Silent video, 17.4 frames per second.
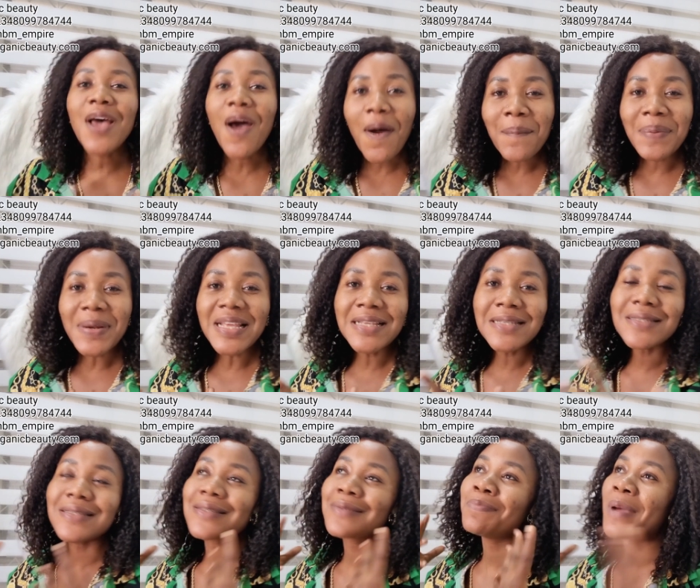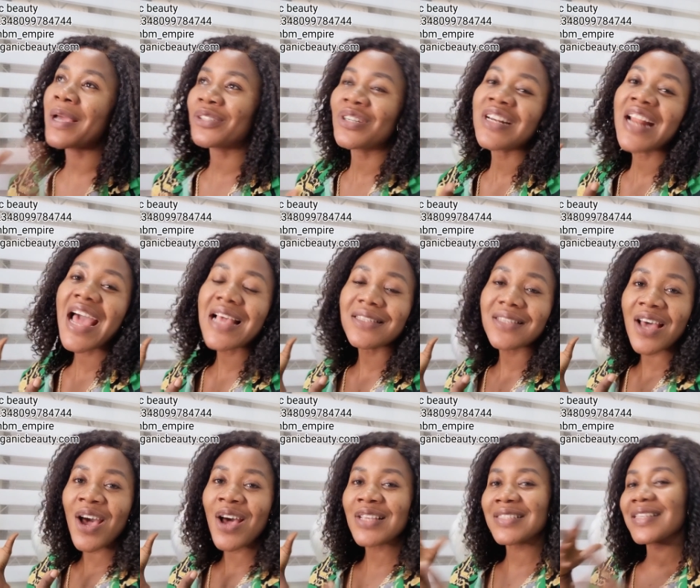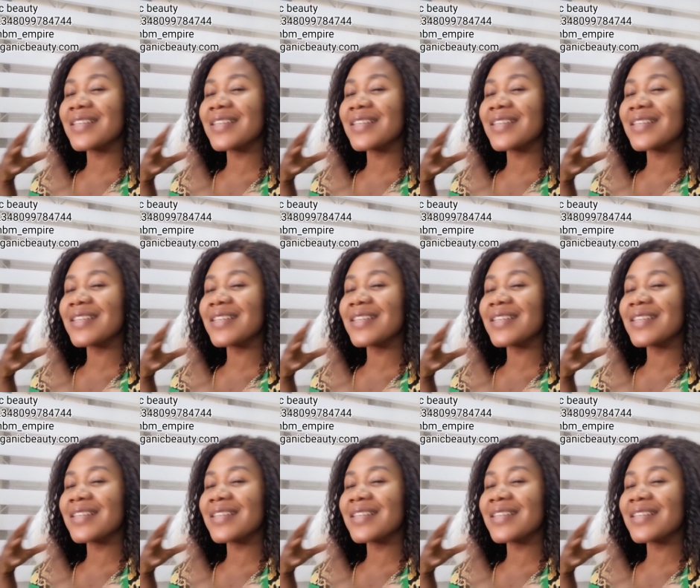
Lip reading: So please patronize us.